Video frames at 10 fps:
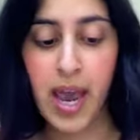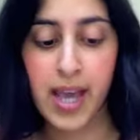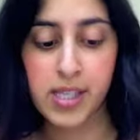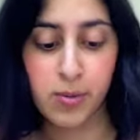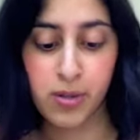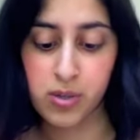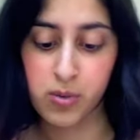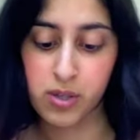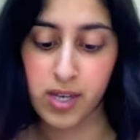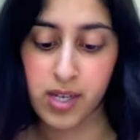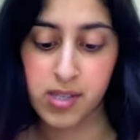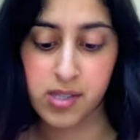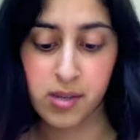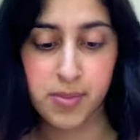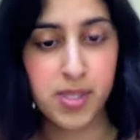And it's supposed to release
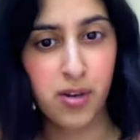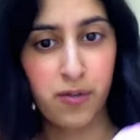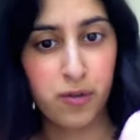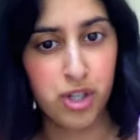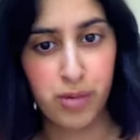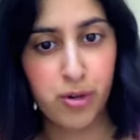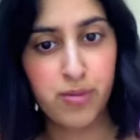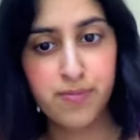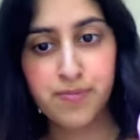some silver shimmer.